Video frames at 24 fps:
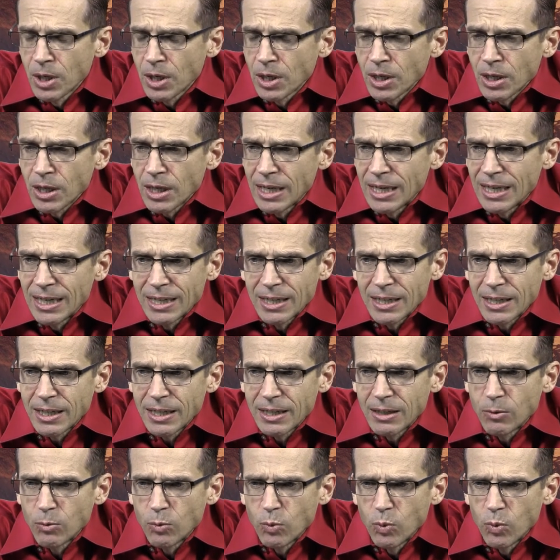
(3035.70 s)
uh,
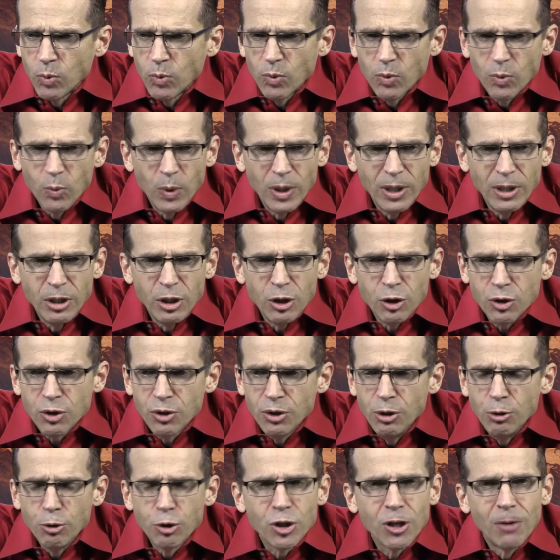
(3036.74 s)
we just
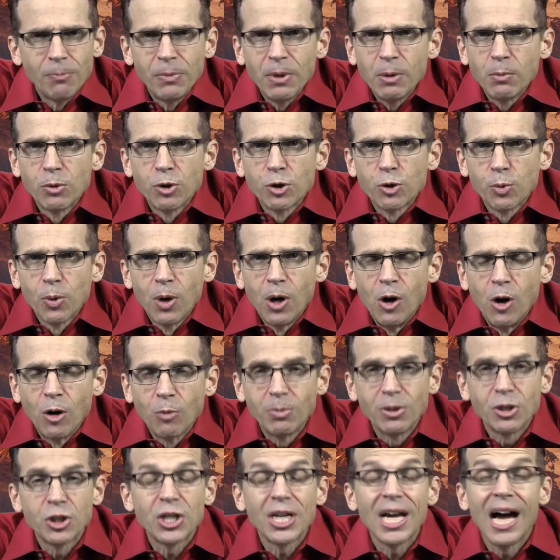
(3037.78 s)
knew something was wrong.
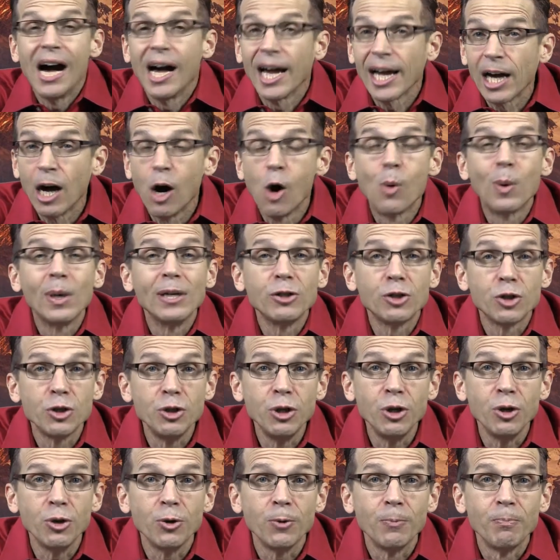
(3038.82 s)
But see, I always
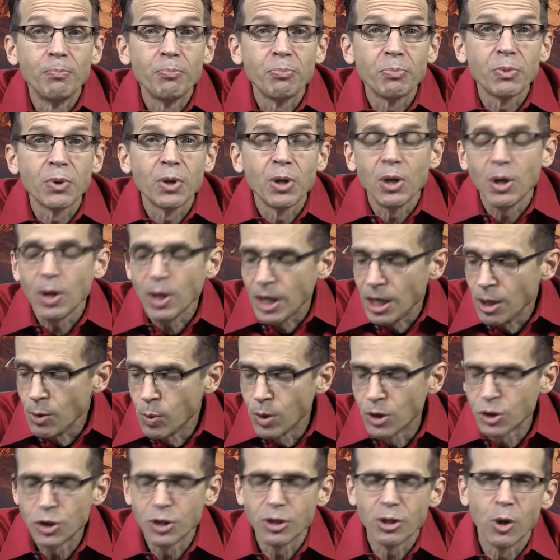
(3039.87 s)
knew he
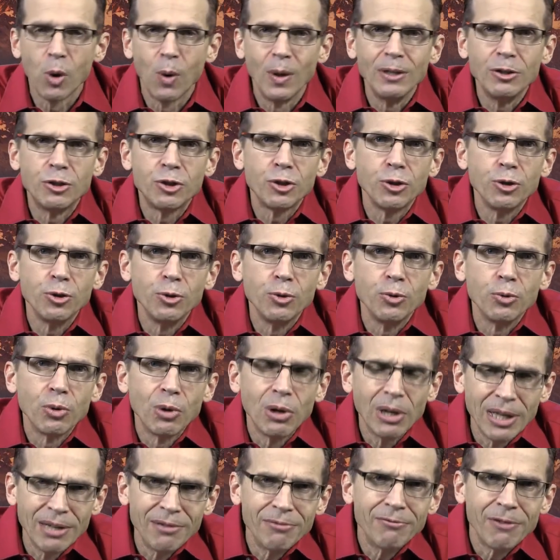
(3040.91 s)
wasn't going to
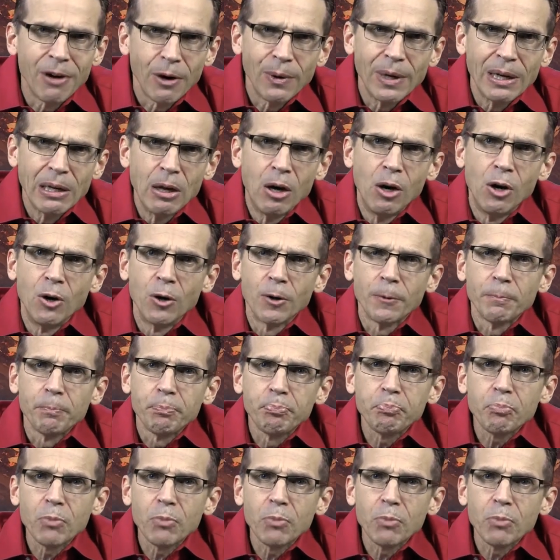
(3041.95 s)
live very long.